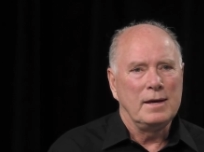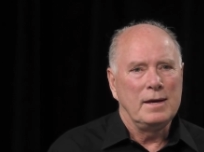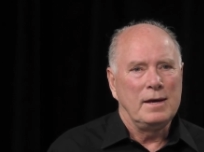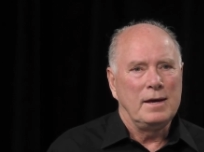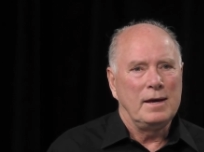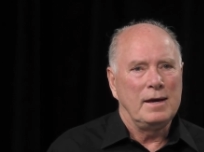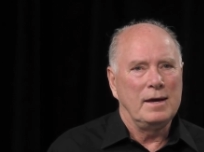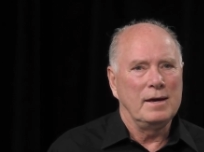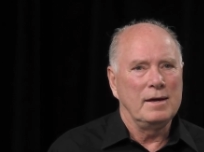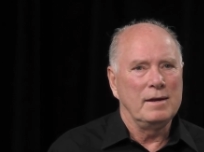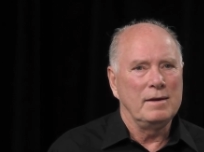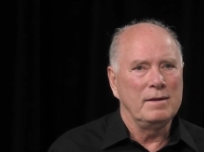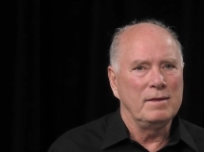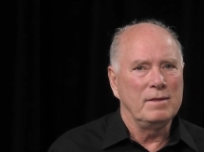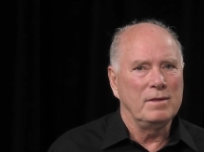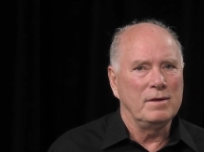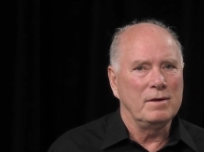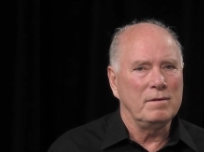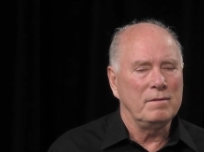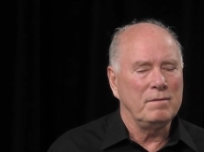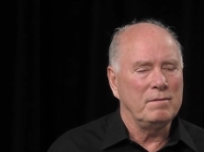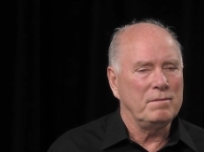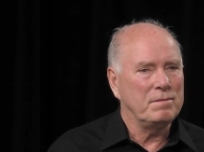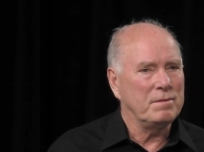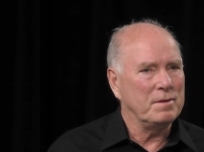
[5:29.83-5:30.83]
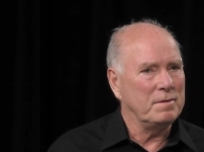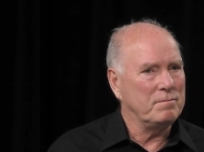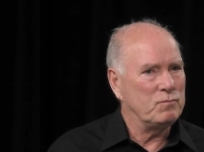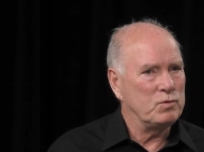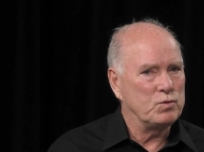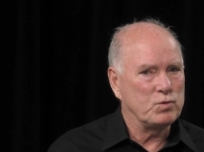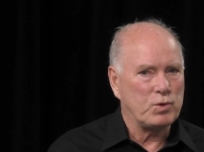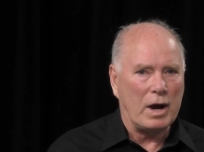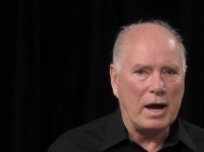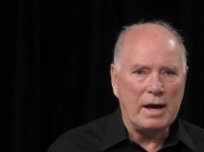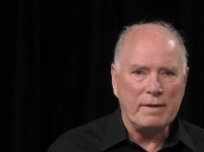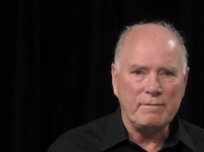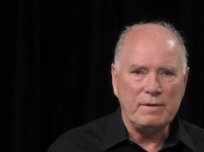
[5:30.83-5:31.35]
And the the
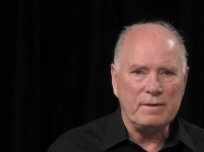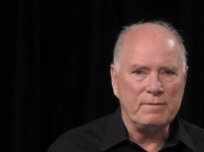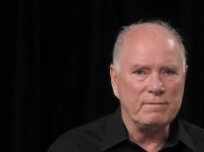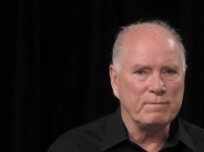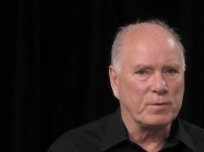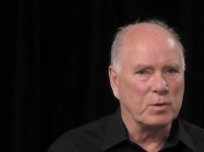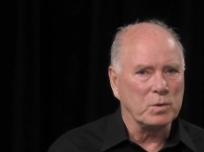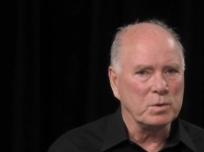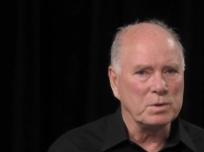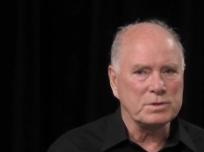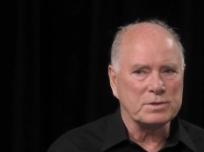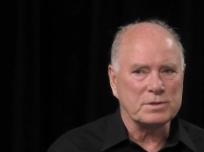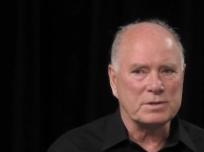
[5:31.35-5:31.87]
driving force